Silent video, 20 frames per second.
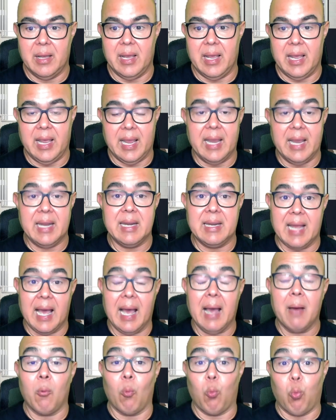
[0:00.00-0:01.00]
and
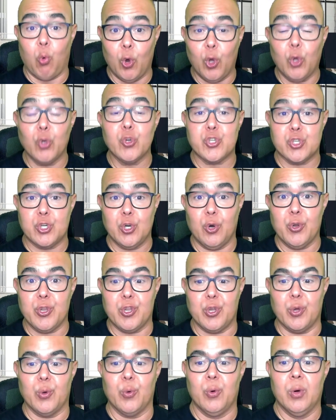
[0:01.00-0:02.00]
that will show
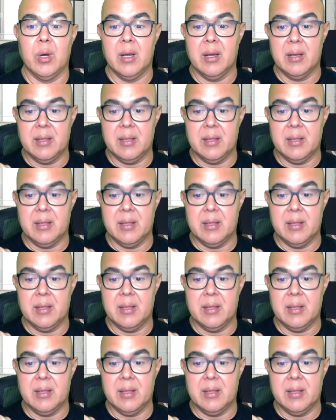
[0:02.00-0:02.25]
you